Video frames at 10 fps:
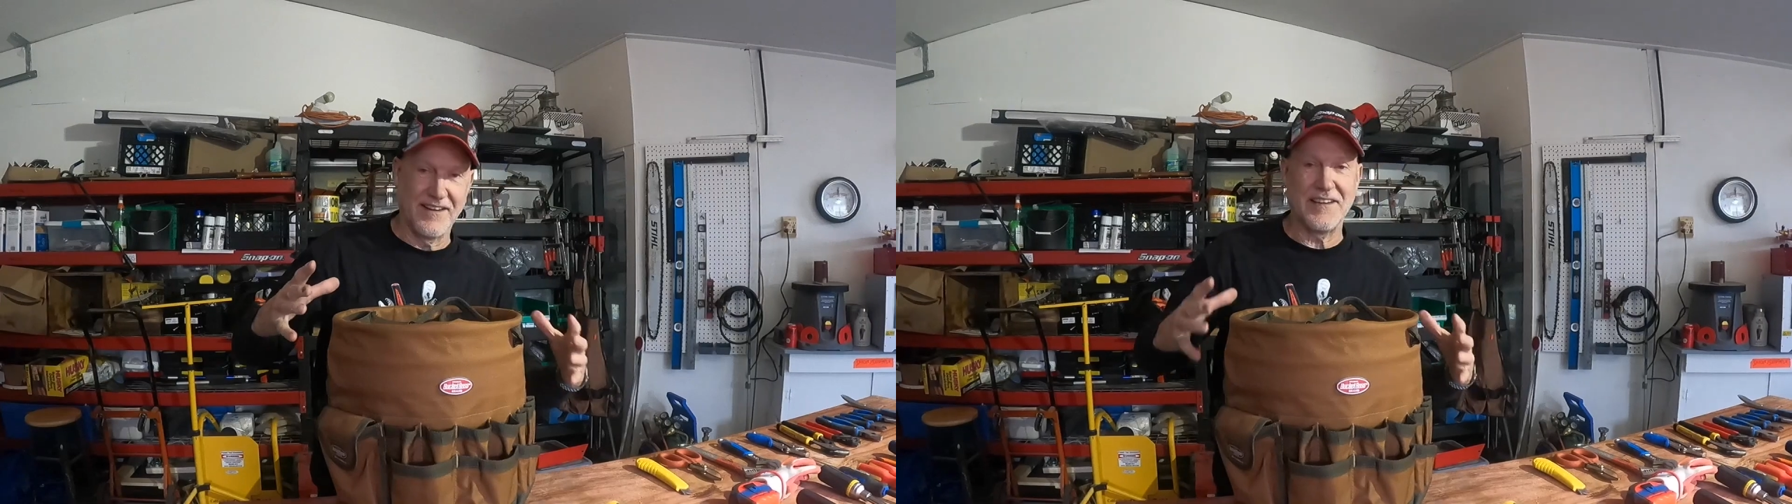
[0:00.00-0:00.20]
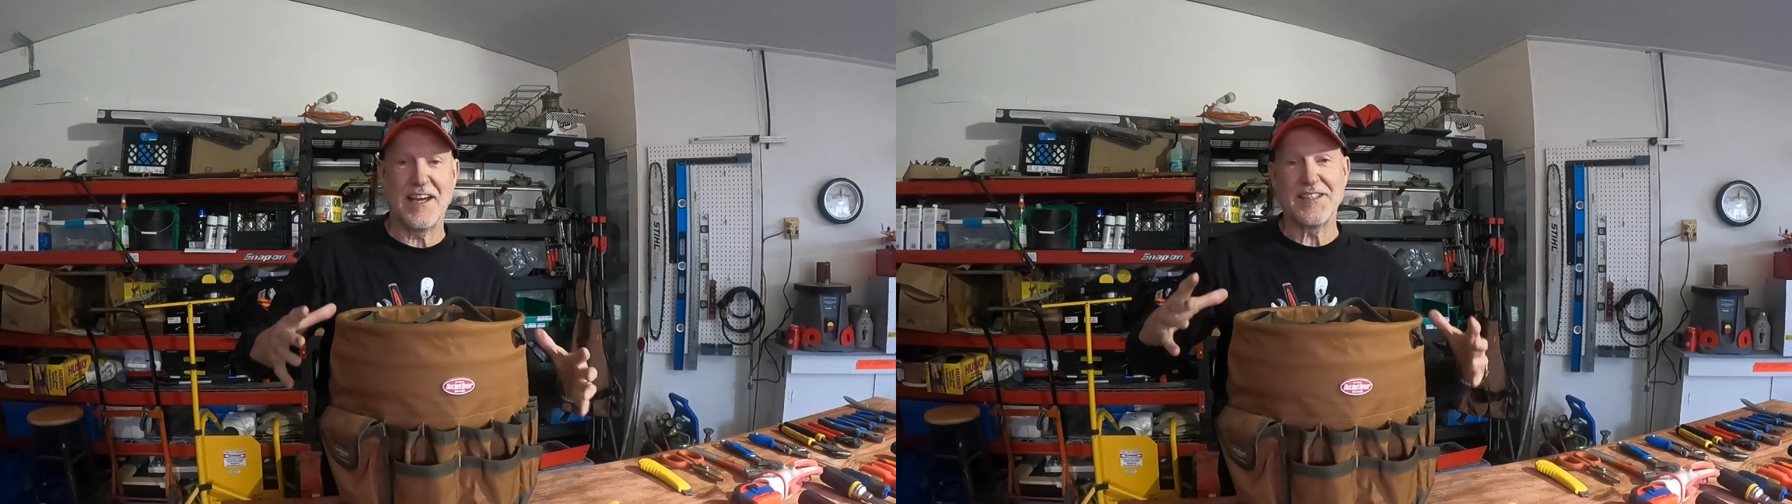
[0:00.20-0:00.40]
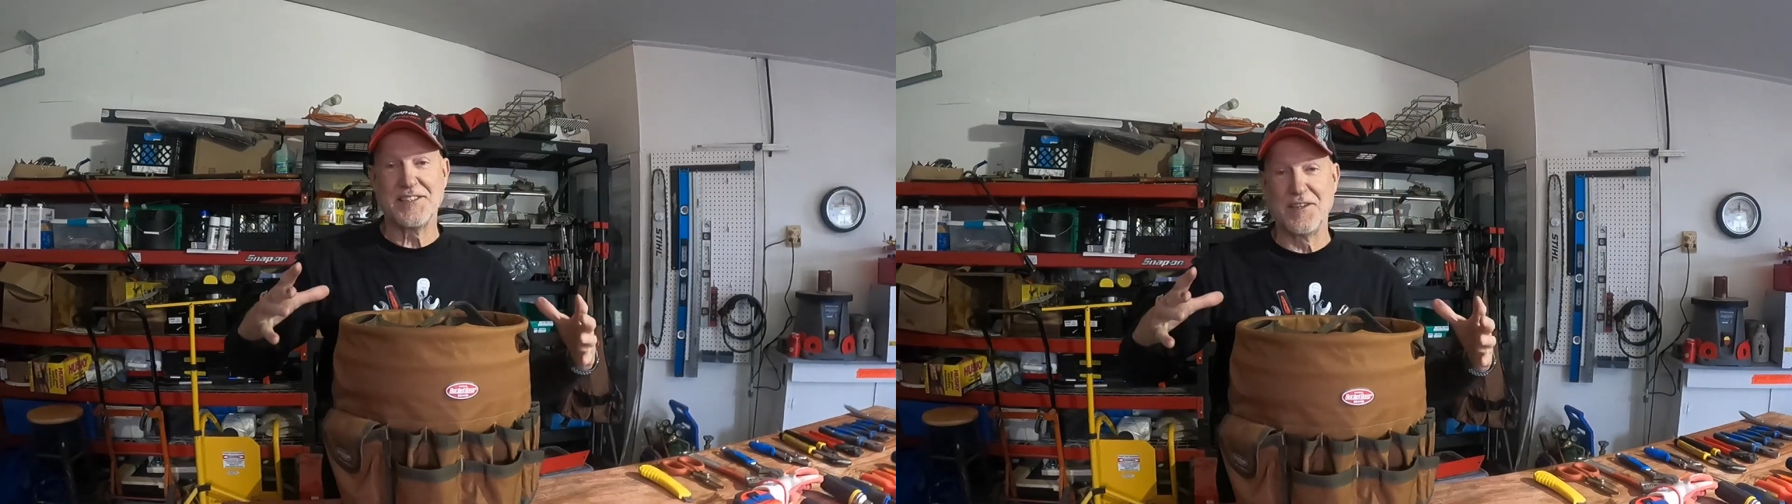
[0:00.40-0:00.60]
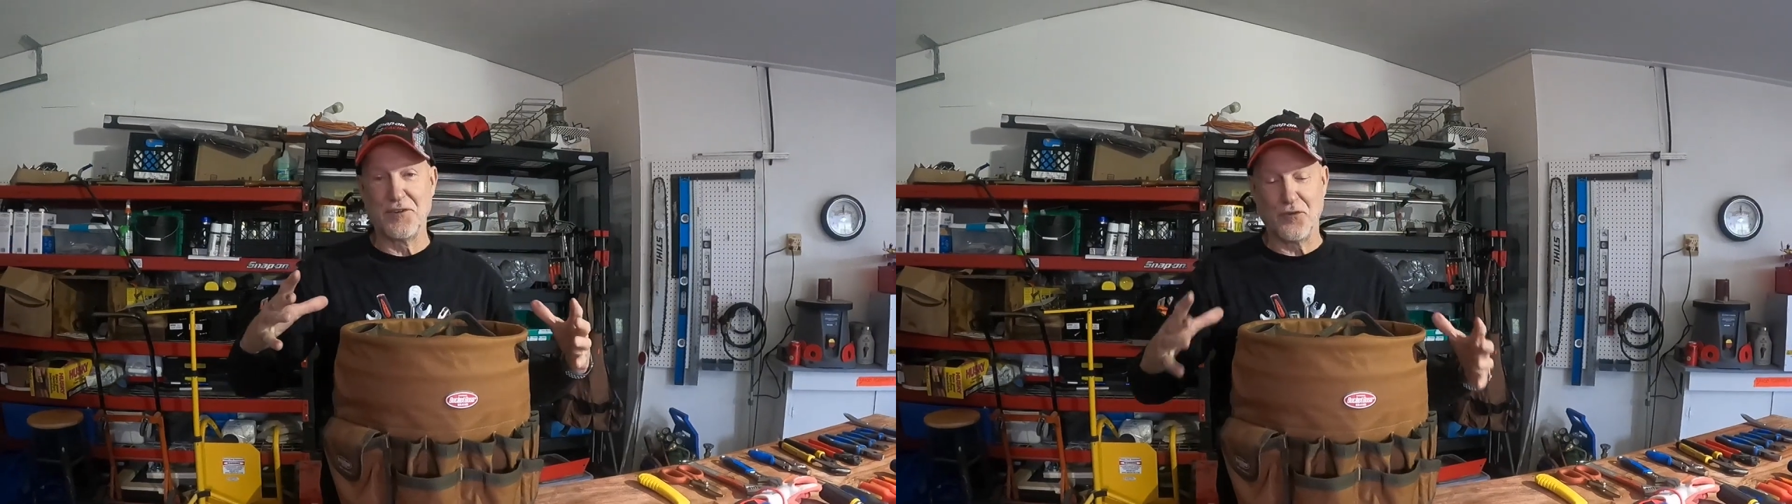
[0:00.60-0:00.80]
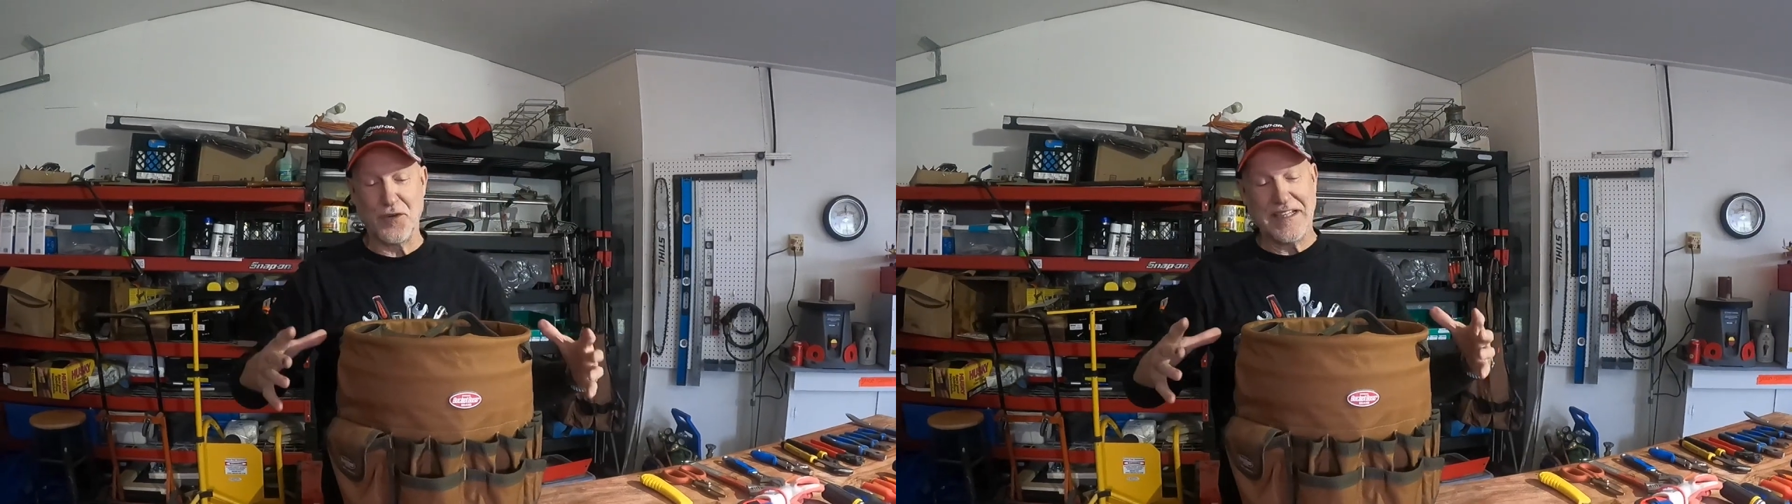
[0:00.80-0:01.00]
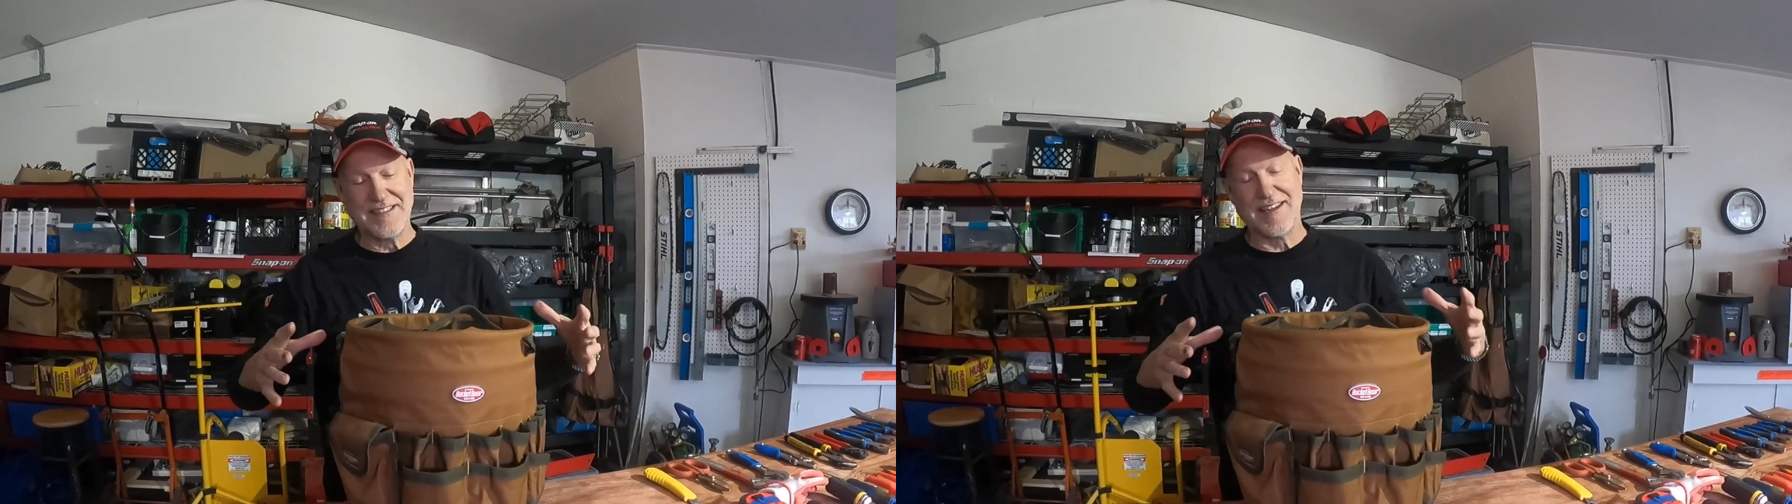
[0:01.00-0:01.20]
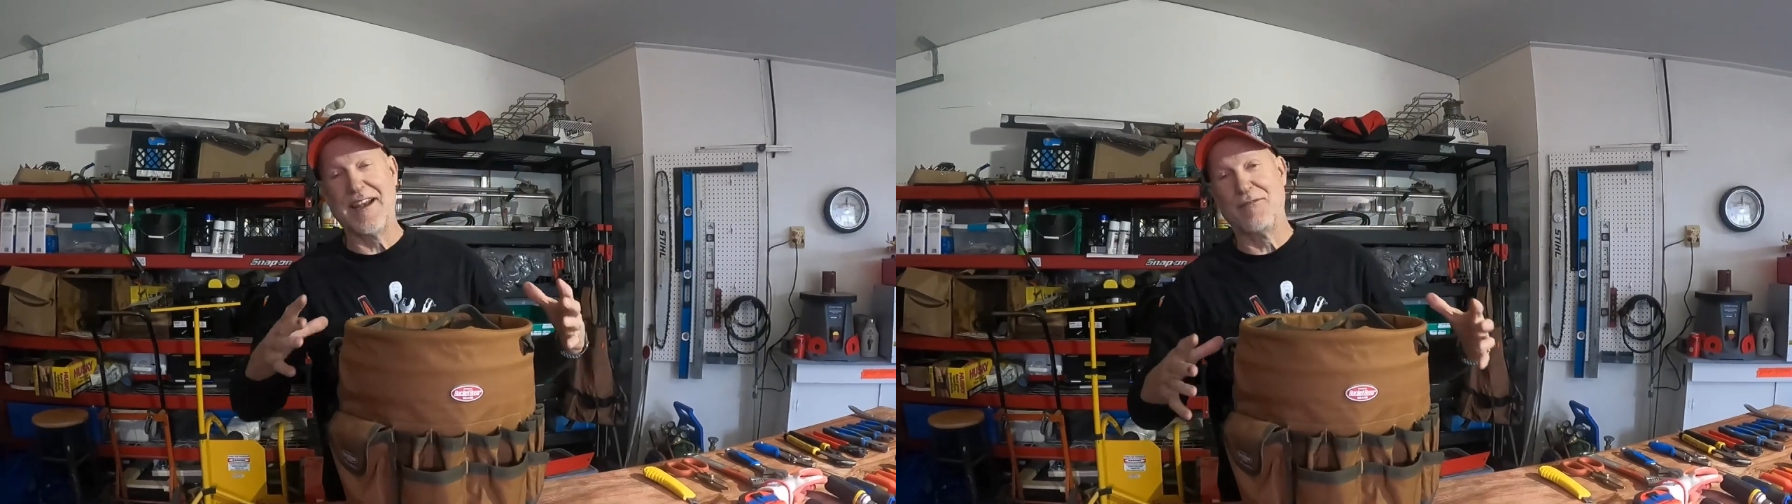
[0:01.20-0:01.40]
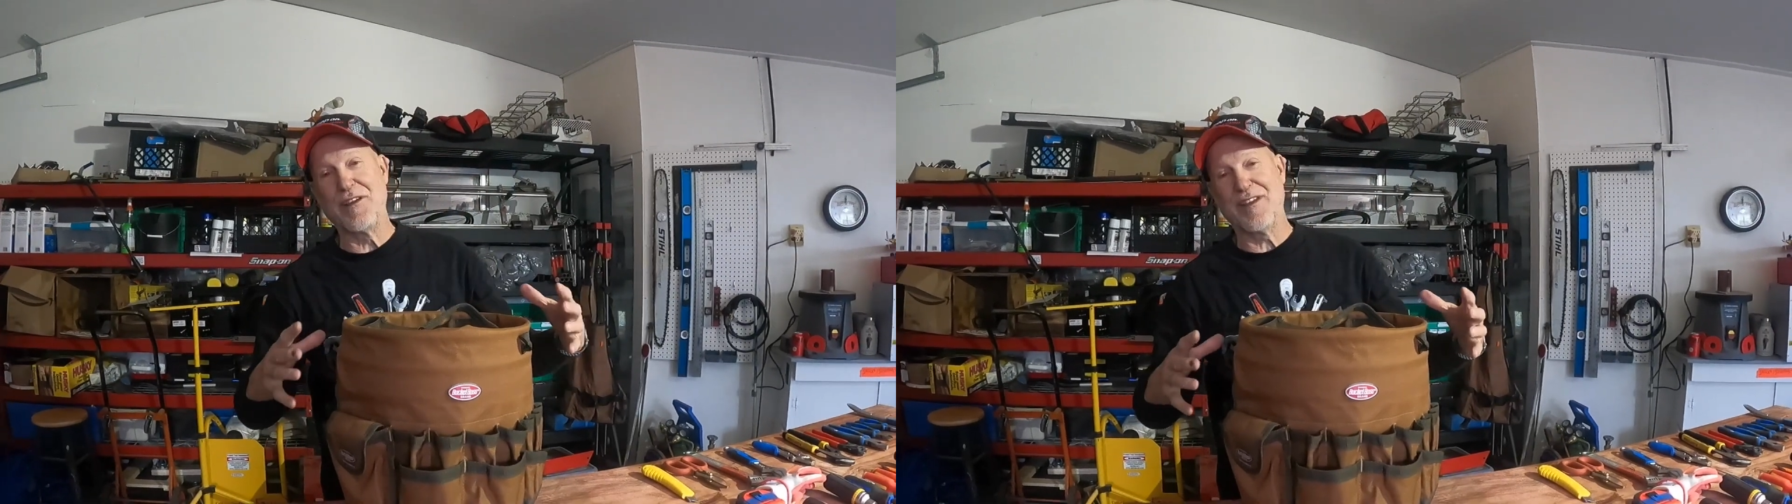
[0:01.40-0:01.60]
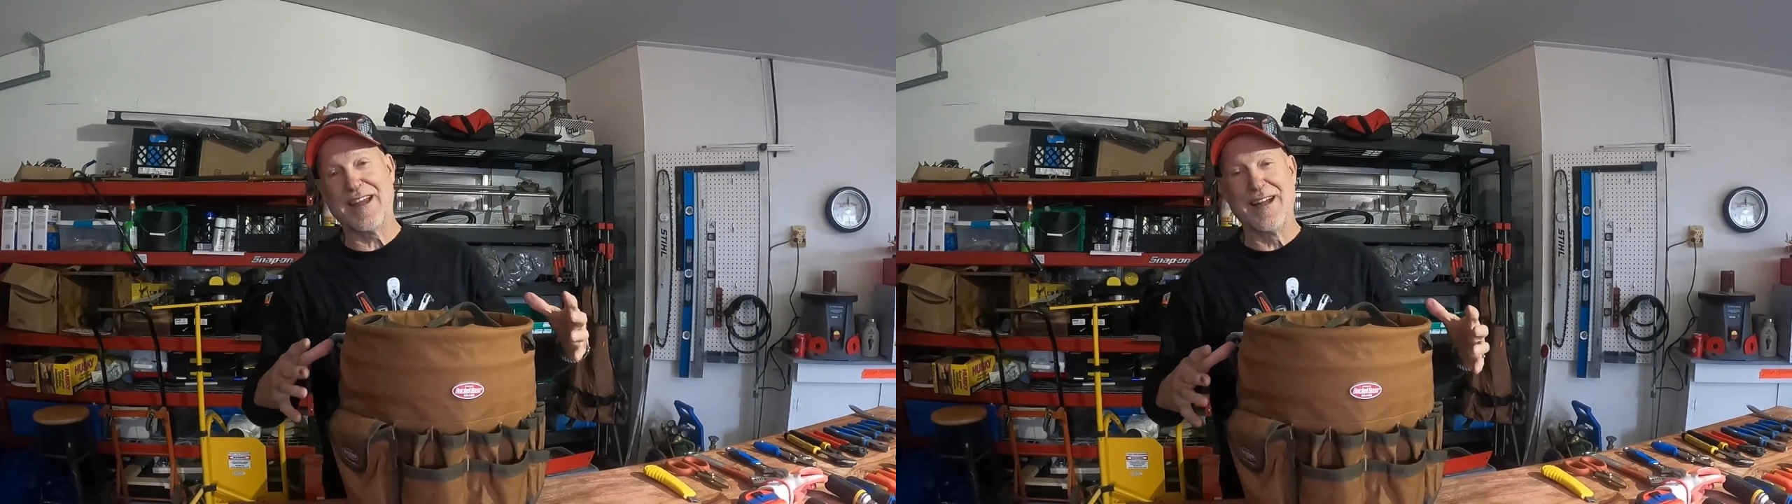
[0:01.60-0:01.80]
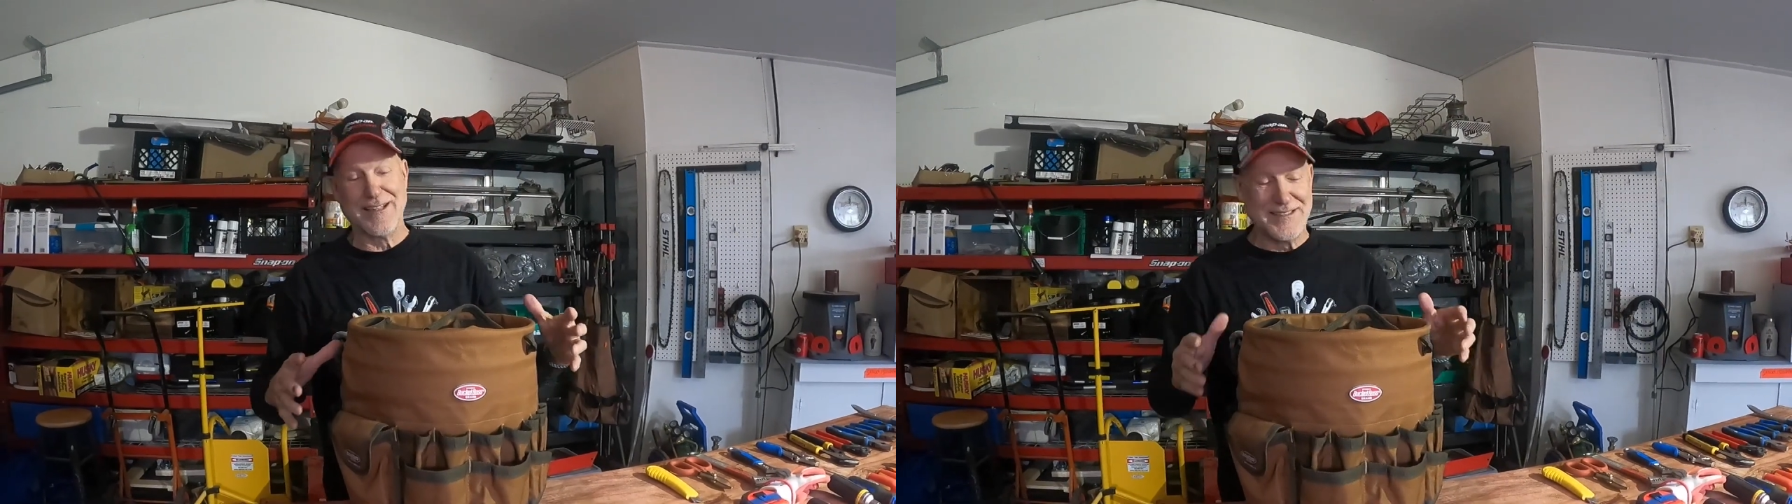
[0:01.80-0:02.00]
and dust and grease and everything
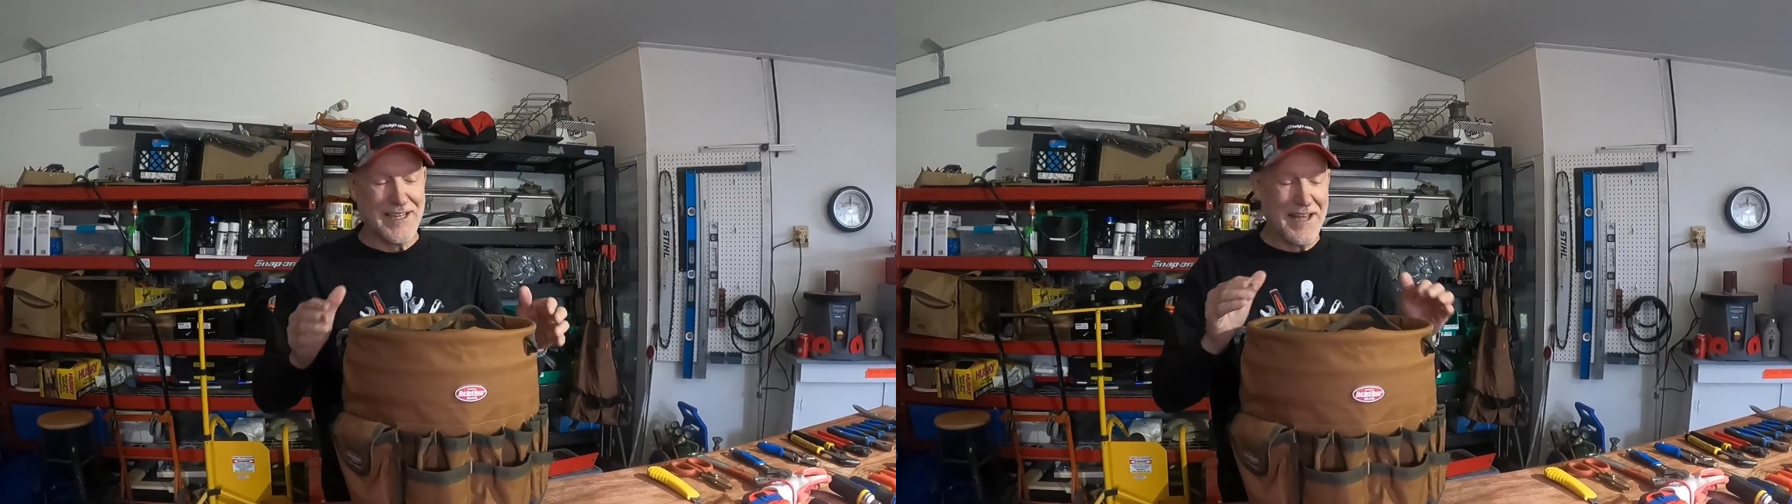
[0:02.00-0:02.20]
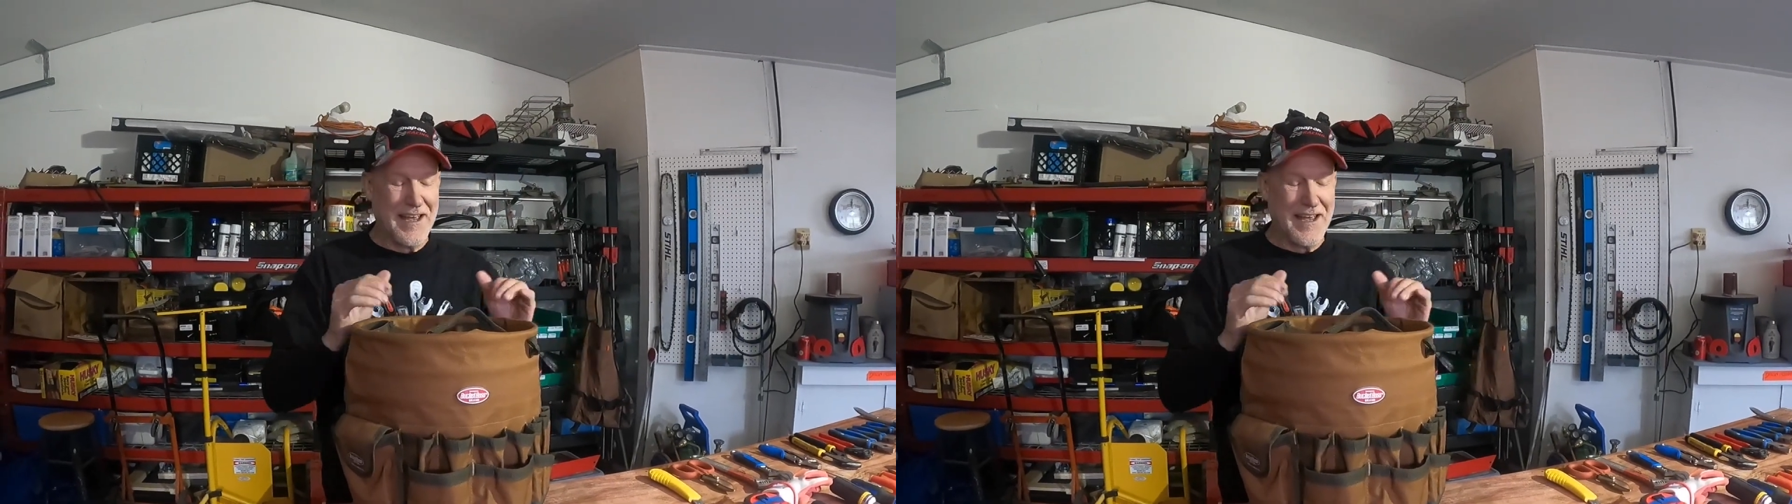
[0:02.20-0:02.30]
else